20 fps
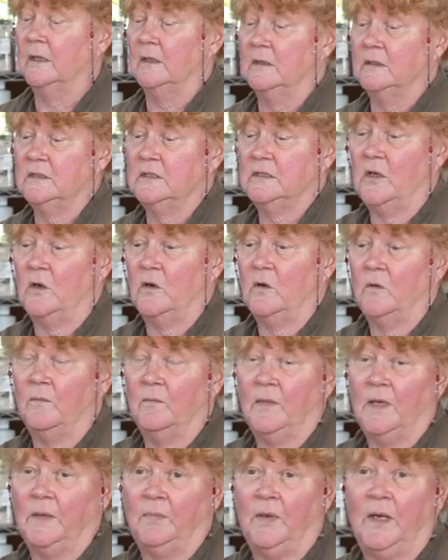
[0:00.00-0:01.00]
So
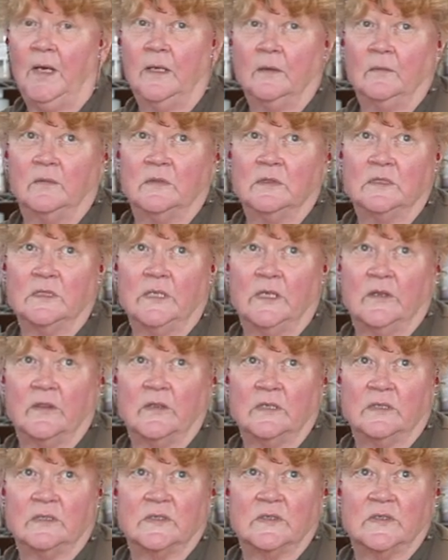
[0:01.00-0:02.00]
my bottom is now
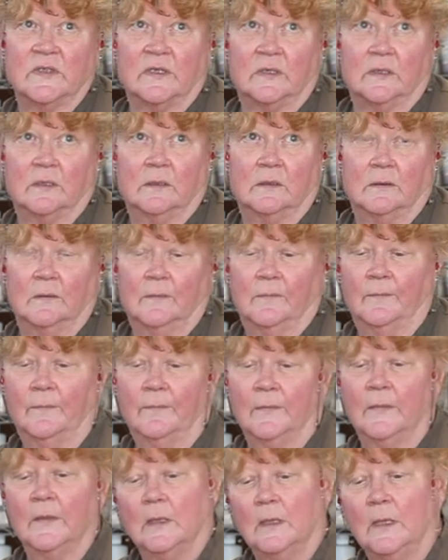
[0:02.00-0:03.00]
this thick,
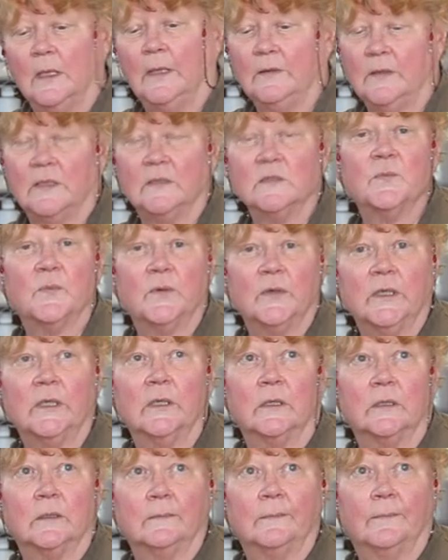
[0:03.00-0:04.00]
and that's pretty good,